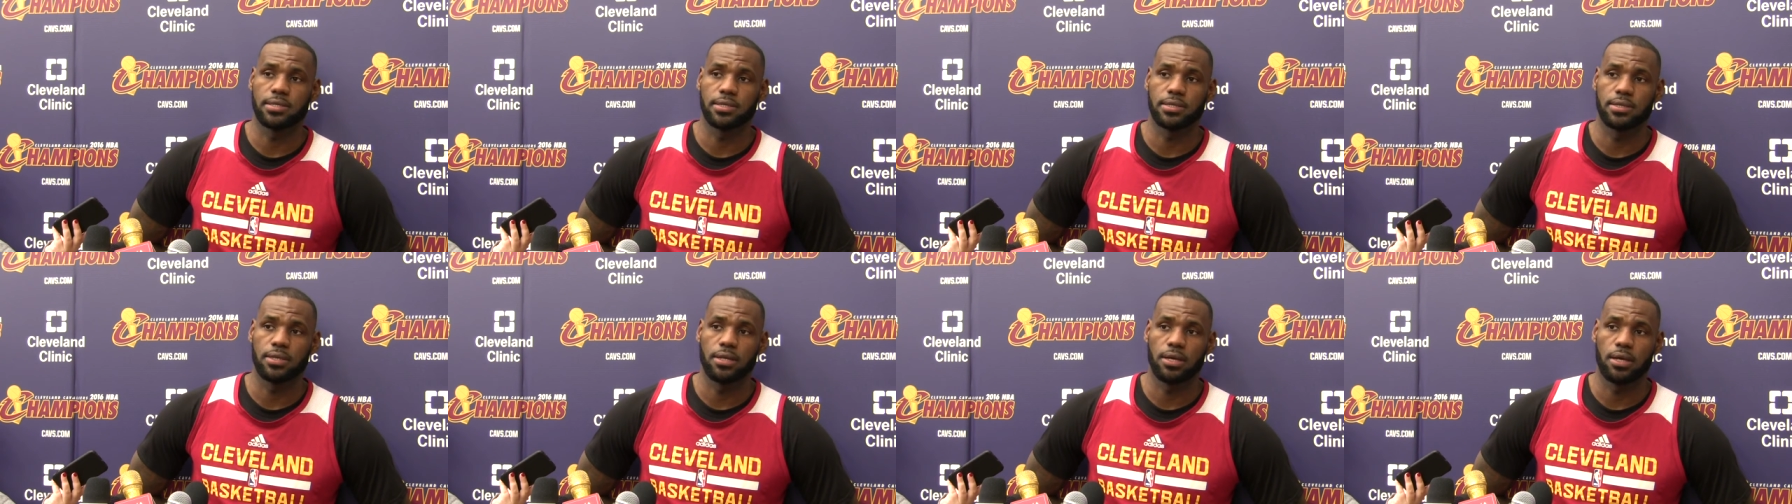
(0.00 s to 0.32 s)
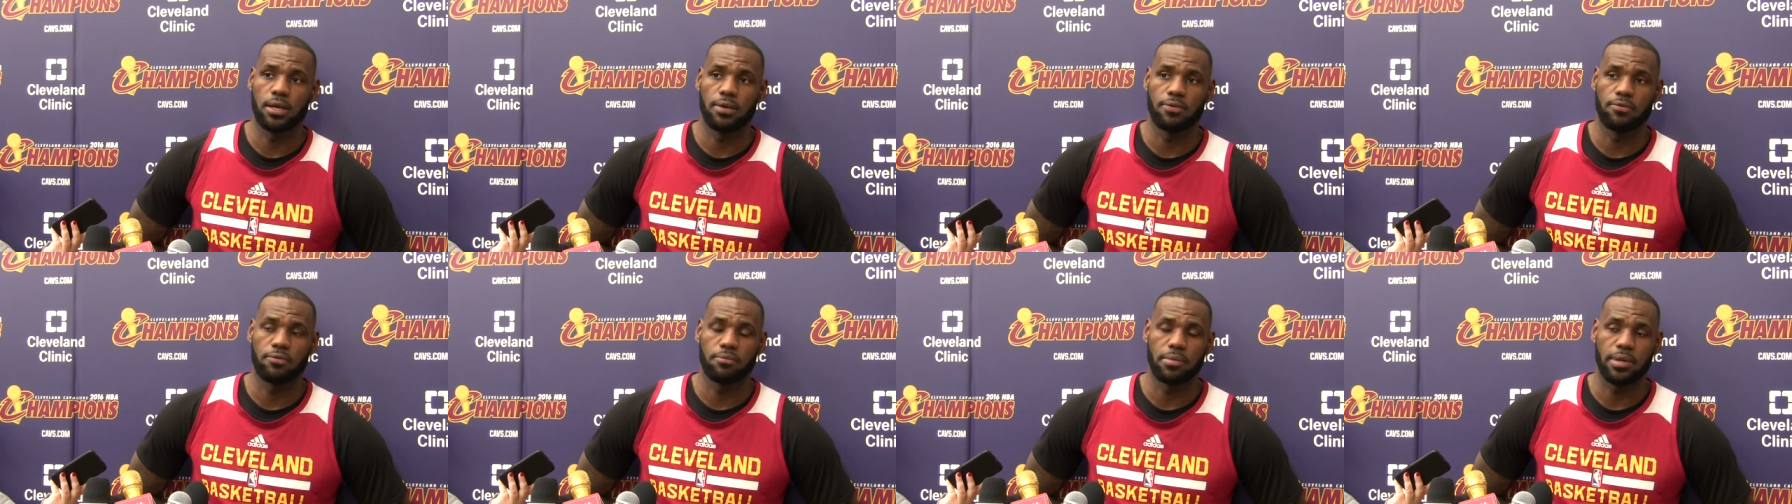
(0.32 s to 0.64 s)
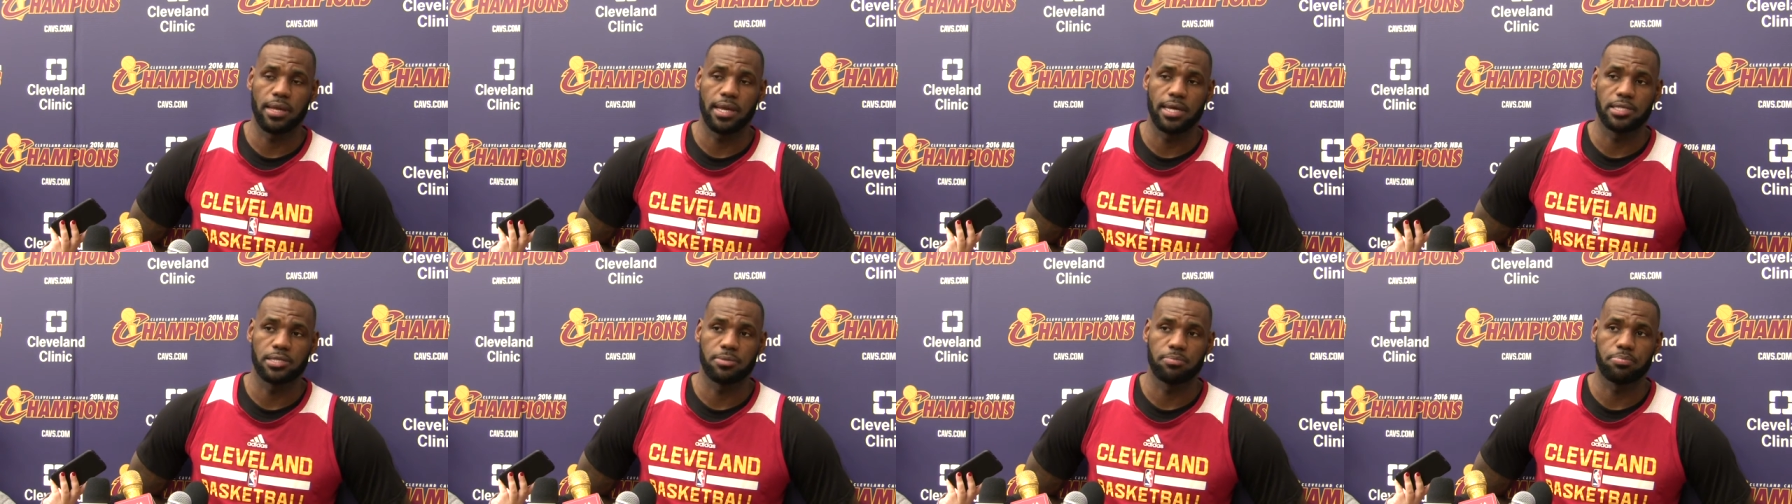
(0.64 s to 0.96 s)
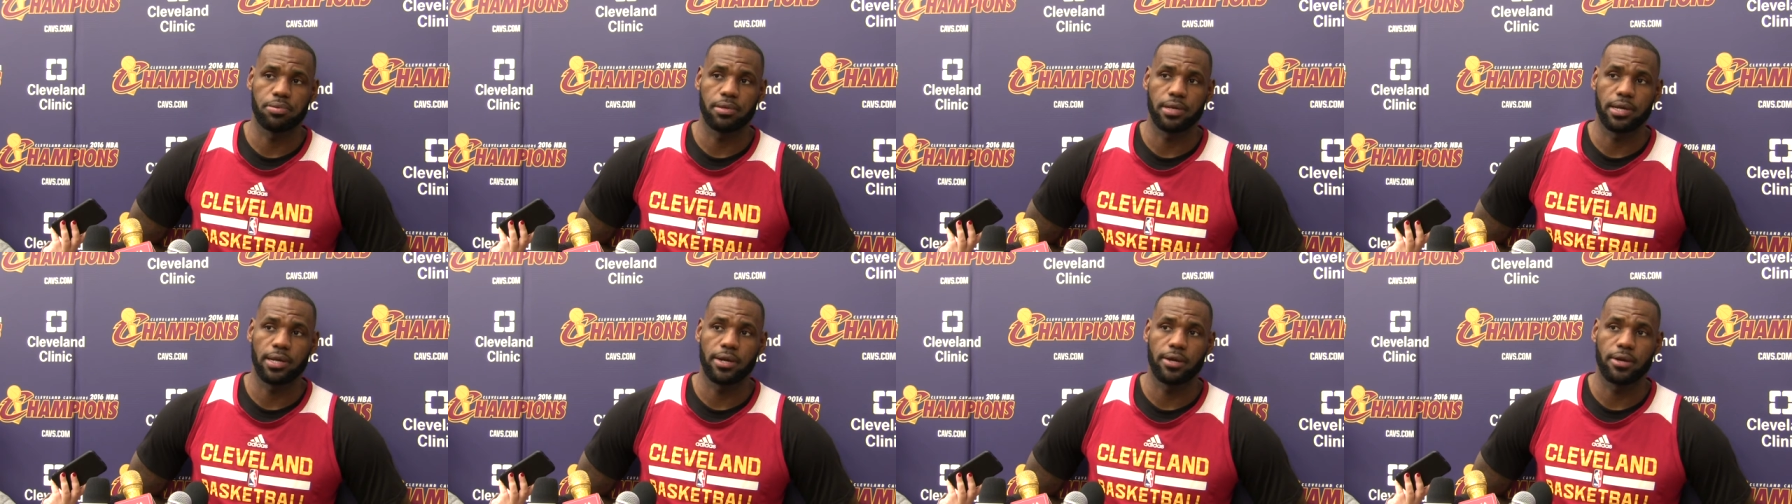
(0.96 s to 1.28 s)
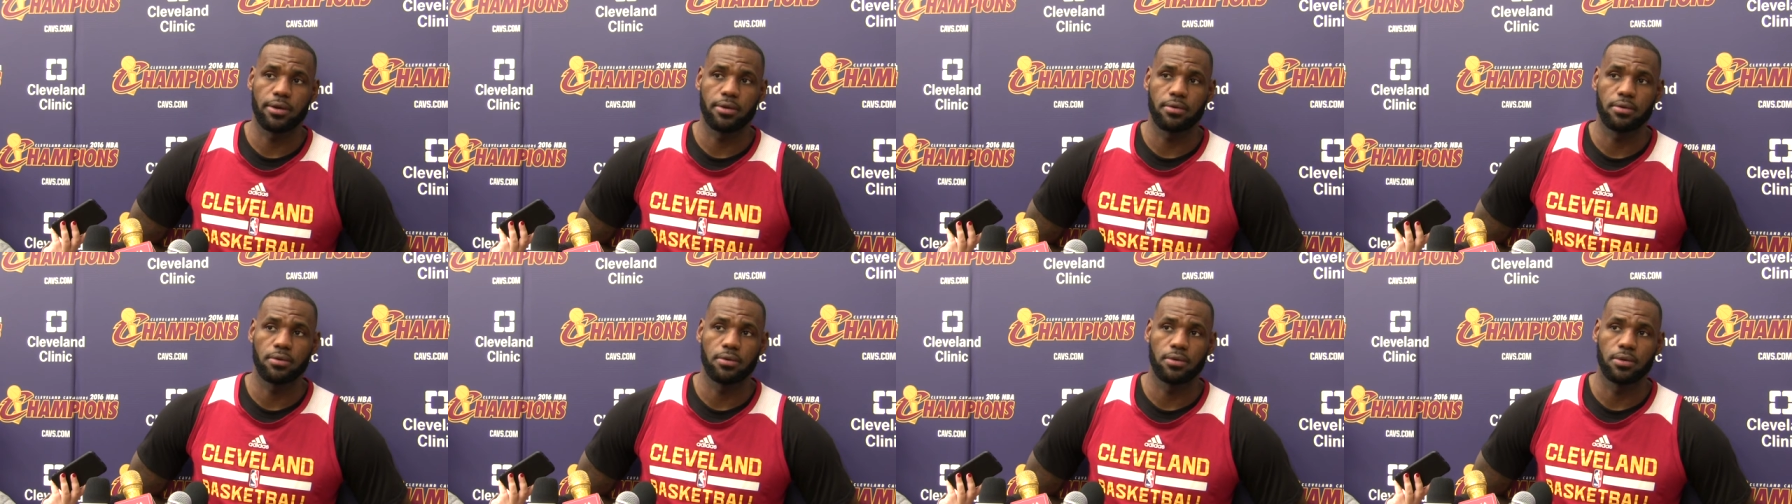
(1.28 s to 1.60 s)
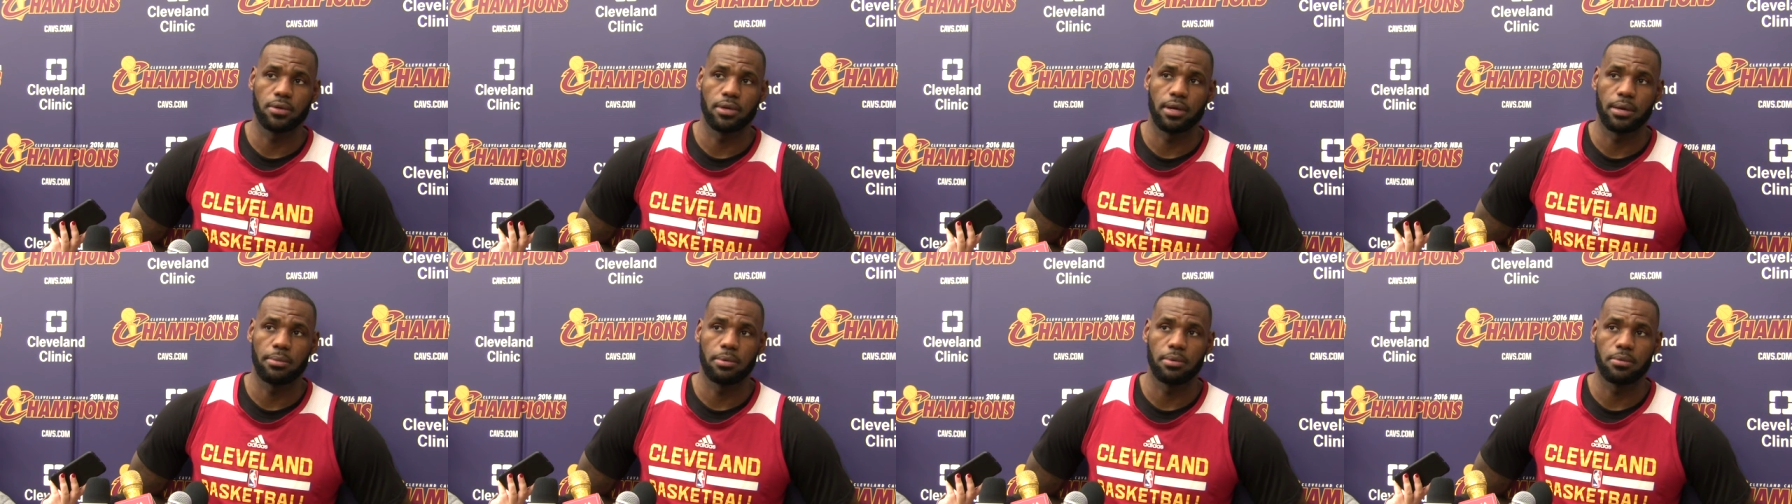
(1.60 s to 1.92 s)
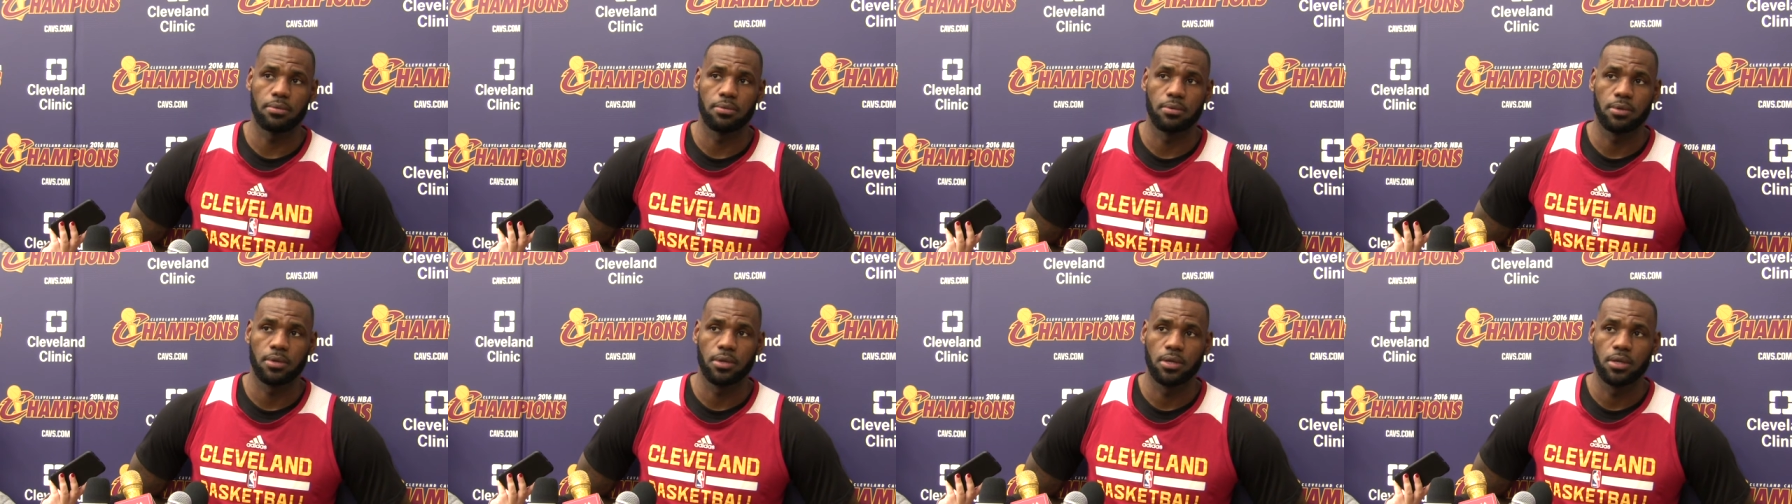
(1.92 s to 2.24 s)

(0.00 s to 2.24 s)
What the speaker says: And for me as a player, I'm going to